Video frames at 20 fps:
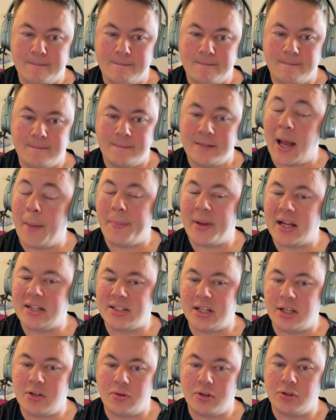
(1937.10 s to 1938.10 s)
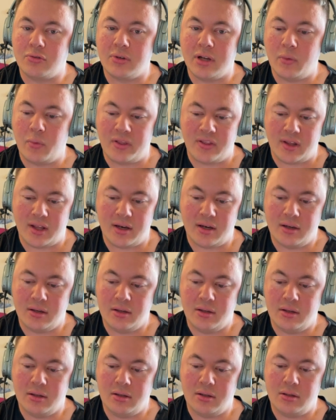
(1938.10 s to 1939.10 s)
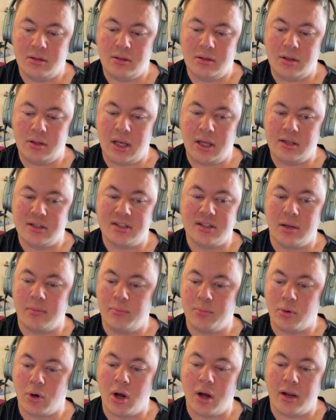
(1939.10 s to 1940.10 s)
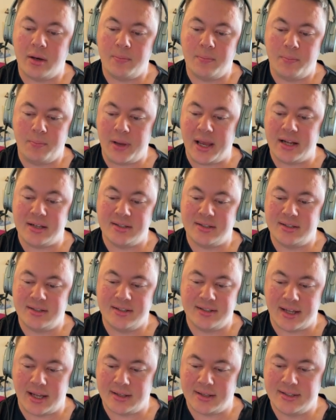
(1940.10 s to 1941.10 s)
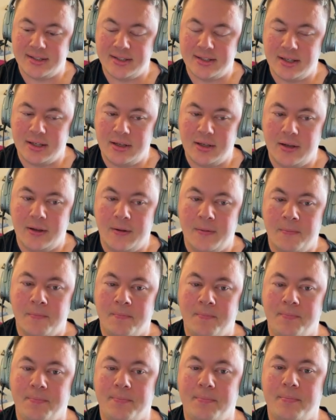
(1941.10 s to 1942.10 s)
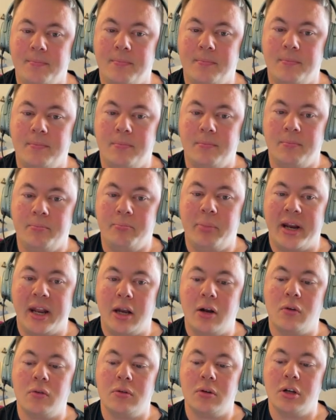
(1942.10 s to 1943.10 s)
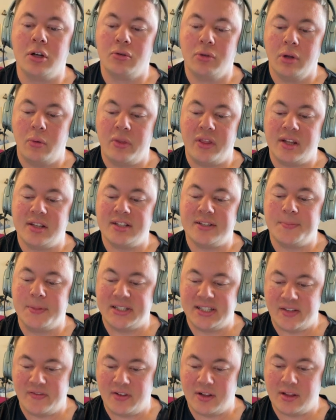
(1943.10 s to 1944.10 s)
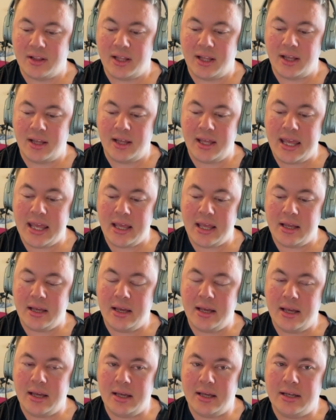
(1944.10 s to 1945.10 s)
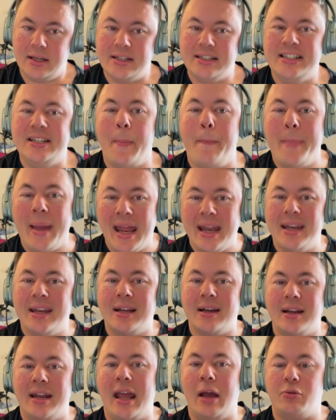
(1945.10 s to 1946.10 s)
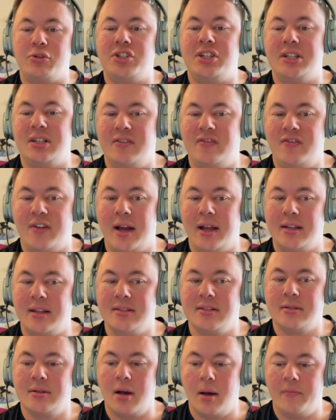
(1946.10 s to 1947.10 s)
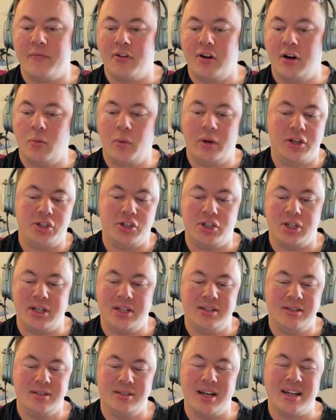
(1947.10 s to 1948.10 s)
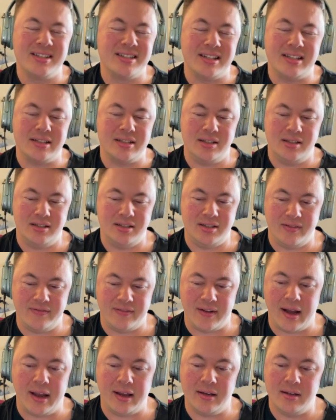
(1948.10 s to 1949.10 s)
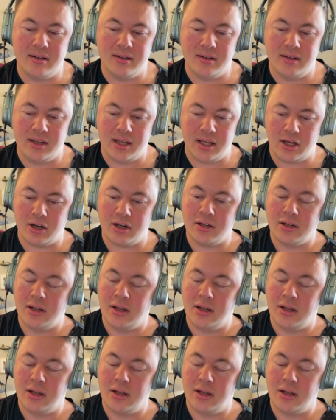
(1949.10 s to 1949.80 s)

Not because I don't agree with it in some broad-based sense, but I don't agree with it specifically depending on how she defines comfort, which she doesn't define here.